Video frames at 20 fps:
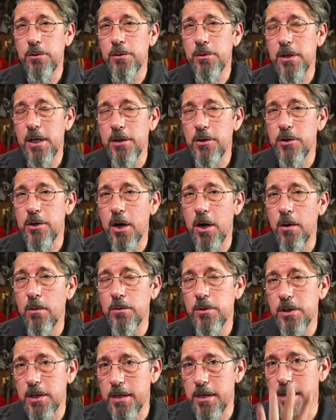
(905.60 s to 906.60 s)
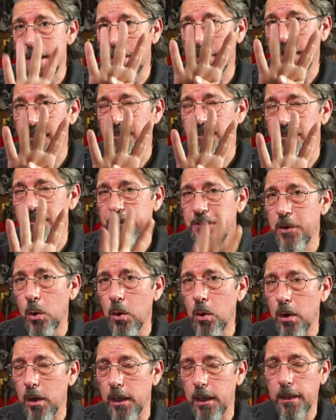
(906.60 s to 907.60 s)
do's and don'ts number
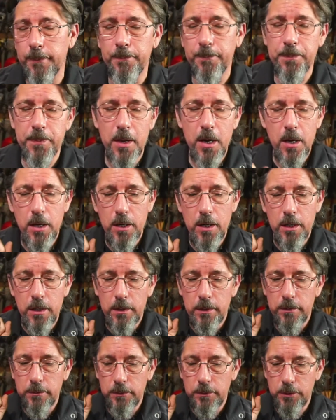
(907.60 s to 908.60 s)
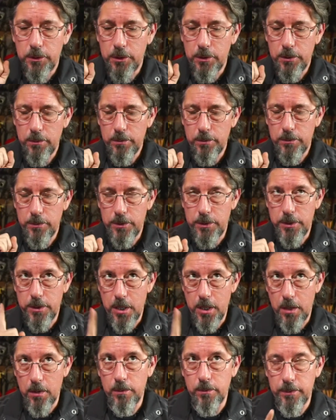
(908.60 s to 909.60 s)
4. You
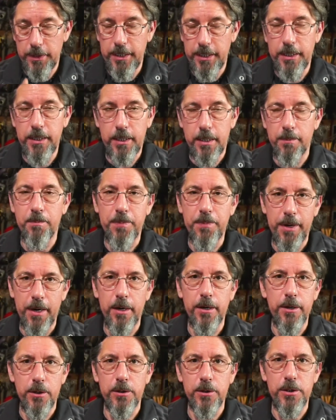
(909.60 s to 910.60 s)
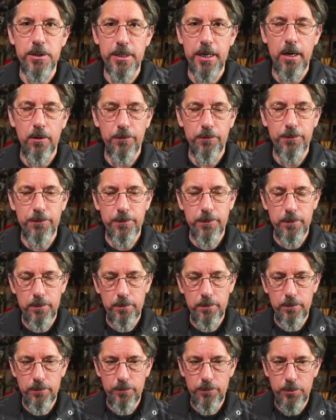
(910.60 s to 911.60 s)
don't need to compare yourself
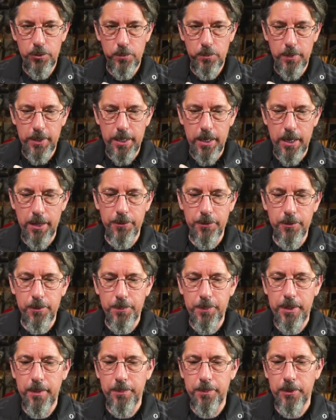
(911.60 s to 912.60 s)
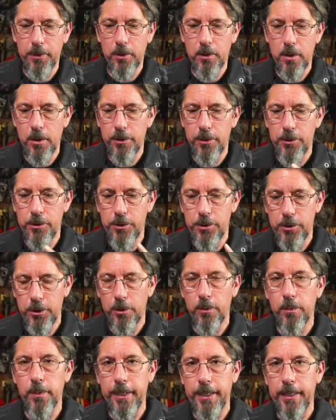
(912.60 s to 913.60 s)
to what other people are
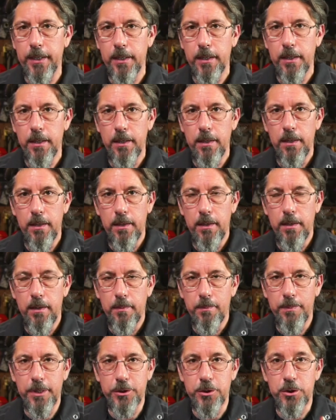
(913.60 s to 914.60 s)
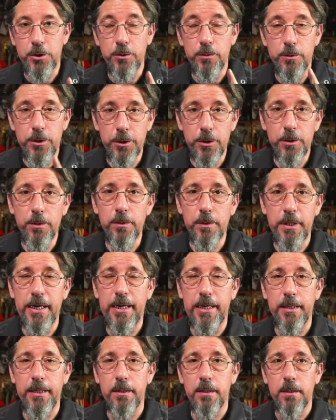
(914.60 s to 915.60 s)
doing, but you do
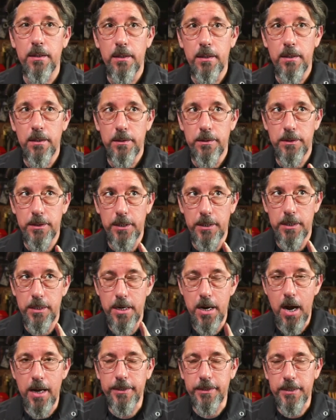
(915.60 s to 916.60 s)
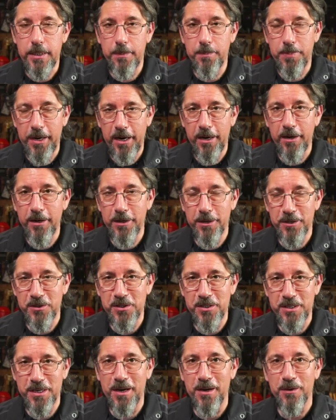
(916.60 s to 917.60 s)
need to not compare
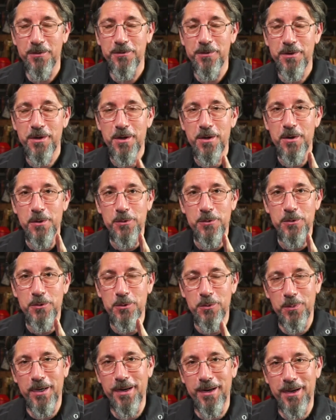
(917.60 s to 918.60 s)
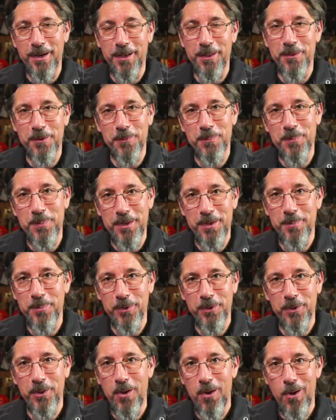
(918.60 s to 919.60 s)
yourself to what other
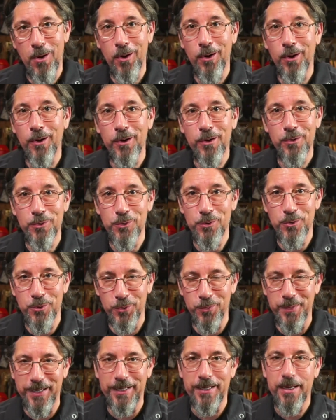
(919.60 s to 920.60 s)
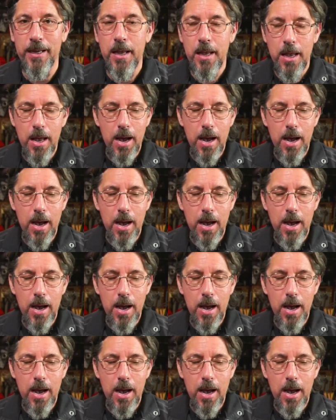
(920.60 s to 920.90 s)
people are doing.